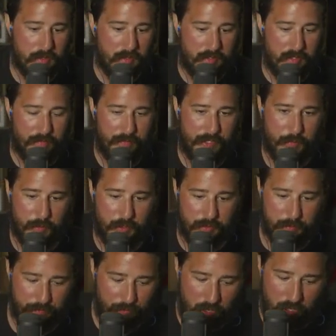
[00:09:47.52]
if anyone's
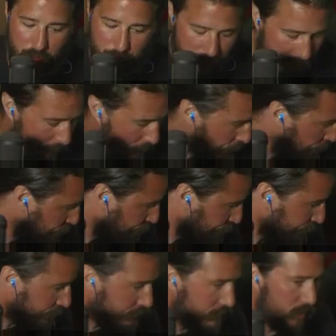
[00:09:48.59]
been following
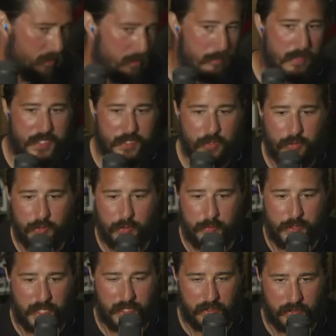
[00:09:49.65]
my YouTube
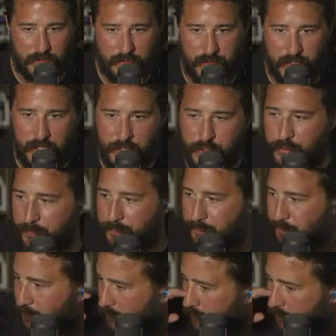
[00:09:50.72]
channel and such,
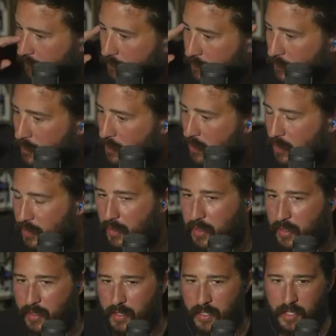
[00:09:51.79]

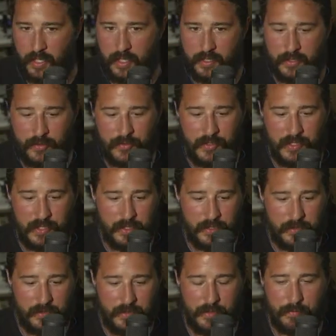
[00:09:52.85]
uh, you'll see that this
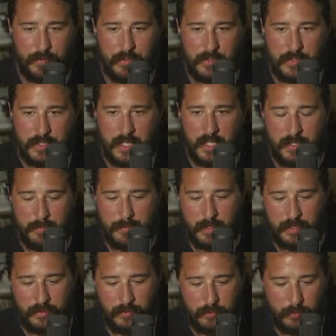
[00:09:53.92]
is the first time that
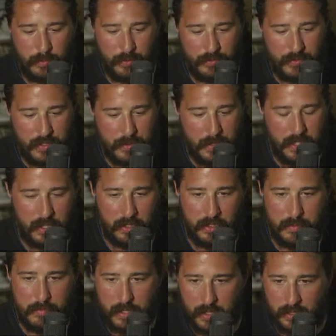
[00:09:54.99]
you will see my ugly
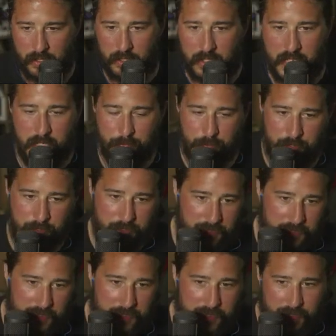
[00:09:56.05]
mug on camera
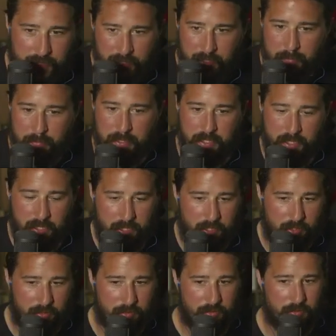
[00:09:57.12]

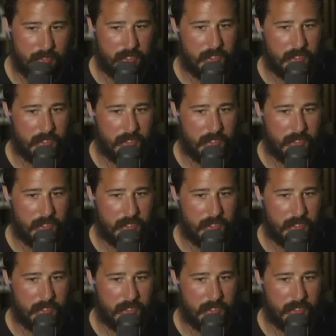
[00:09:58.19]
because